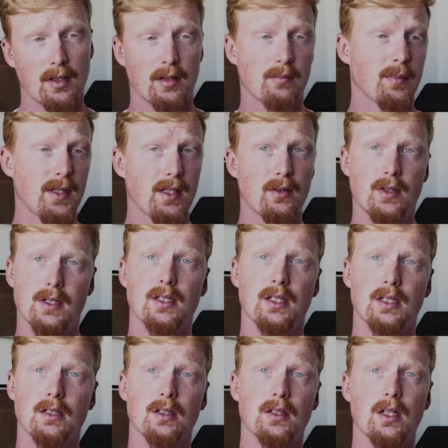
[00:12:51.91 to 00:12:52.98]
I'd be
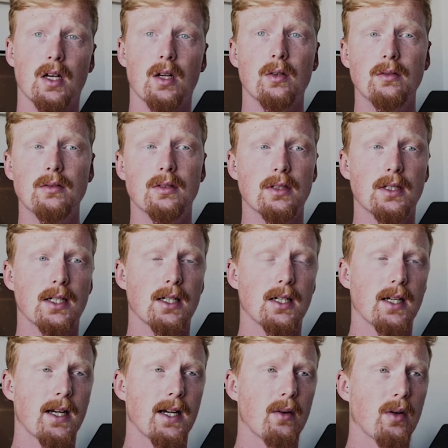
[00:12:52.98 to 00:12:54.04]
interested to know
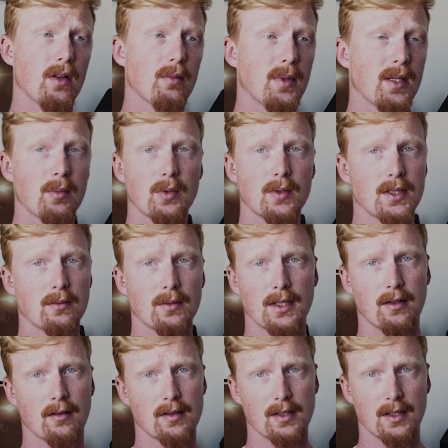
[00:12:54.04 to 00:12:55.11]
how other people deal with
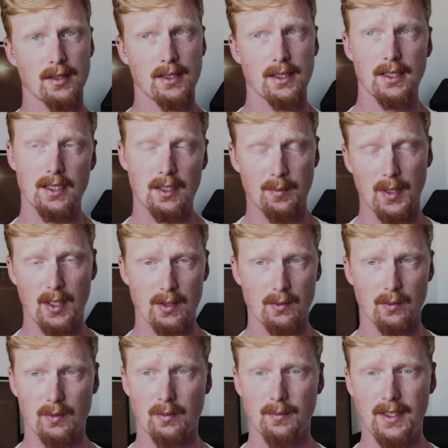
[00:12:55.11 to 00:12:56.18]
their anxiety. This is
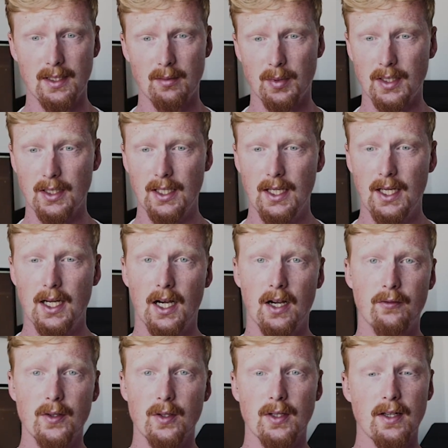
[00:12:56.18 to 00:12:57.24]
personal to me, but I
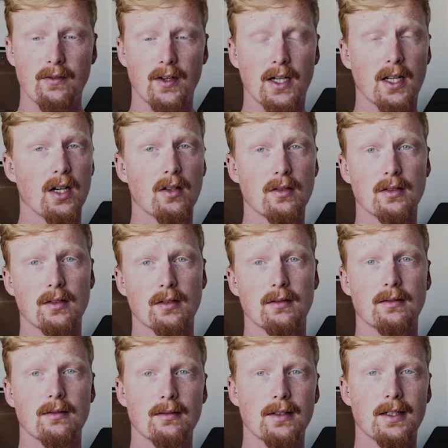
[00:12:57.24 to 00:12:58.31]
feel that if I can't
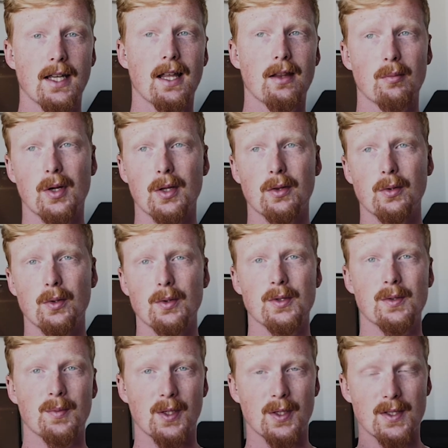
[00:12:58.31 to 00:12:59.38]
gather my
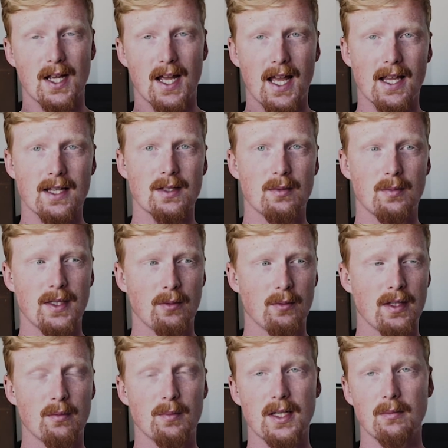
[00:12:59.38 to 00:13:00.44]
thoughts, because it has to be
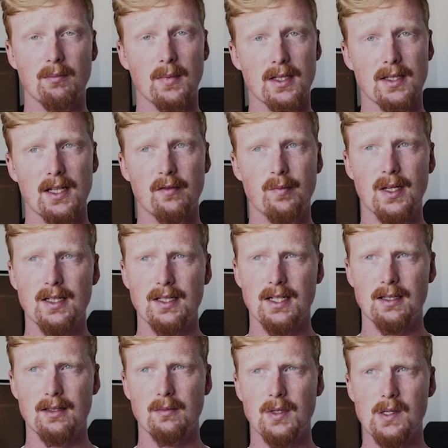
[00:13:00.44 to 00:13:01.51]
with me, my safe place
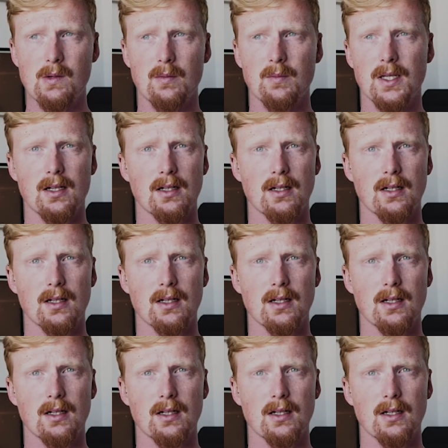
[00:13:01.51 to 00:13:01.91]
has to be with me.